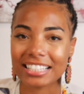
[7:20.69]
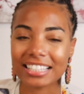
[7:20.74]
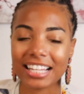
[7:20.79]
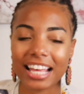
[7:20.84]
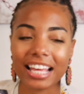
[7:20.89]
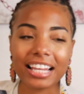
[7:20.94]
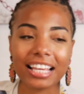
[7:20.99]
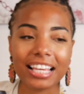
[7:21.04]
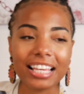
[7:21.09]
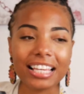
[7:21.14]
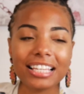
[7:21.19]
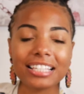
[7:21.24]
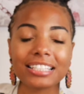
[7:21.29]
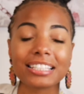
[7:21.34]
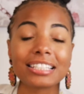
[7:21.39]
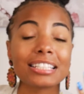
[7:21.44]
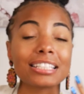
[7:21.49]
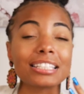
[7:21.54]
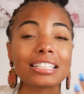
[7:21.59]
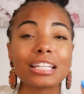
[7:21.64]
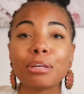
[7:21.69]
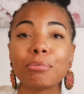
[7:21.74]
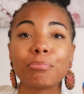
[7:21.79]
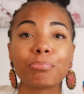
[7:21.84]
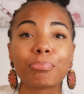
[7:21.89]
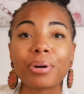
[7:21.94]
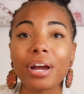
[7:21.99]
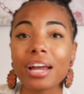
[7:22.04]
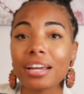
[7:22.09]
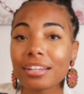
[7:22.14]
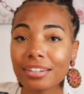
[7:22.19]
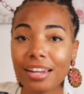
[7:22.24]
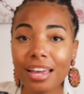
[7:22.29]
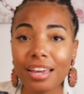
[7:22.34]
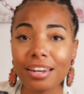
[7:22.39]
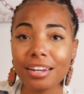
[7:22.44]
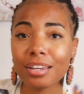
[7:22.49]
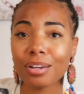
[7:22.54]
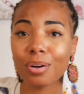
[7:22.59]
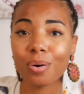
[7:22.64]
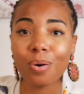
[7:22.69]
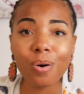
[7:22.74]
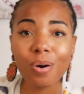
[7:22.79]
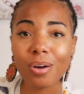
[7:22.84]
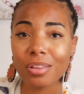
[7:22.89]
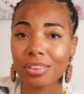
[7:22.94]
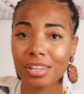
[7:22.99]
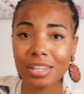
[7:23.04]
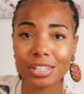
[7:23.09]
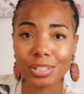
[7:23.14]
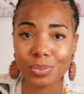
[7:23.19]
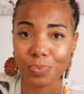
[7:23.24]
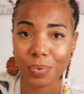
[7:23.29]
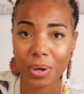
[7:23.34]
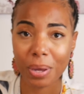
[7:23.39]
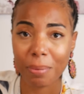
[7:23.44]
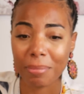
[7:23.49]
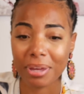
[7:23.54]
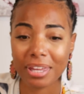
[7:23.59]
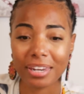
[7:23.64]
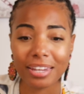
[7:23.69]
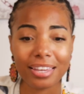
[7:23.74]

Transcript: that he is just impregnating all these women.